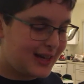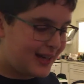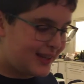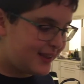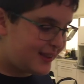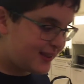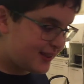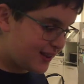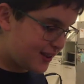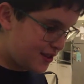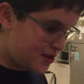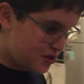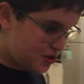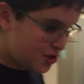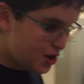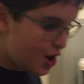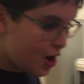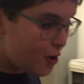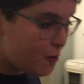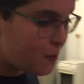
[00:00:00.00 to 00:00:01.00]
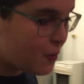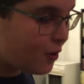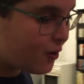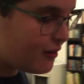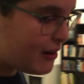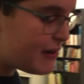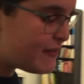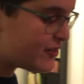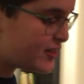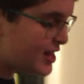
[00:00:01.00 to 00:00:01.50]
And this is no
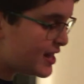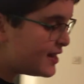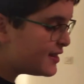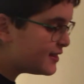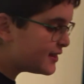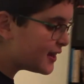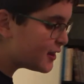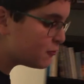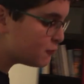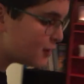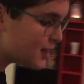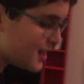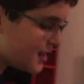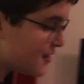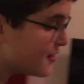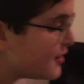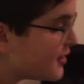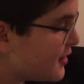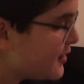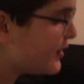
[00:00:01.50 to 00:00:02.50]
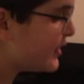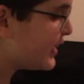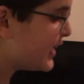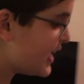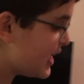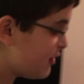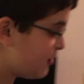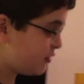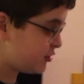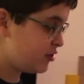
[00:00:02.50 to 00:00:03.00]
more evident than with the
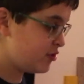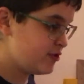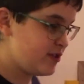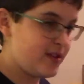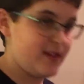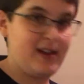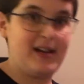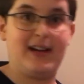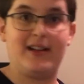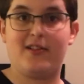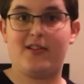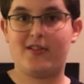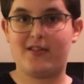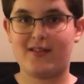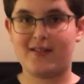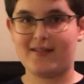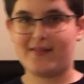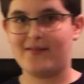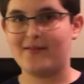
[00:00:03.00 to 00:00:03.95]
character designs.